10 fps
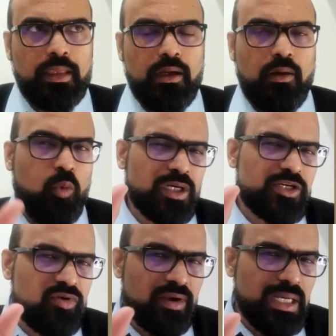
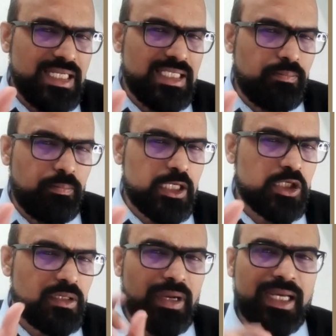what remedy the
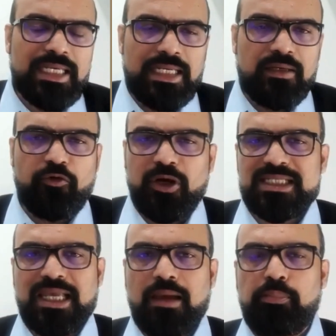patient might need. For
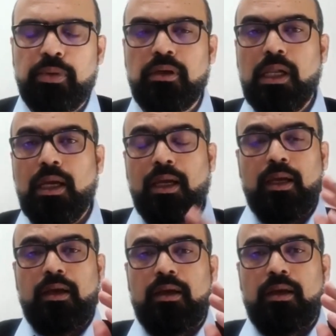example,
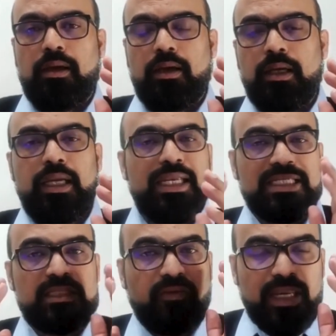it
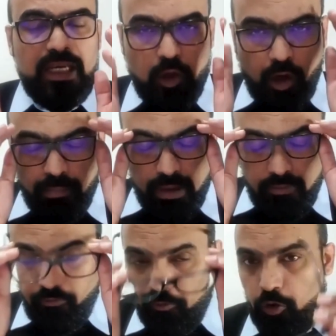is very
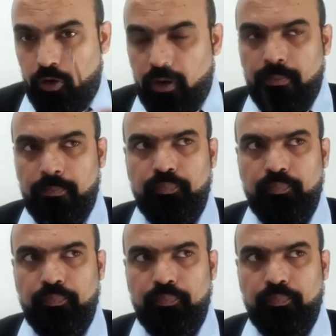common for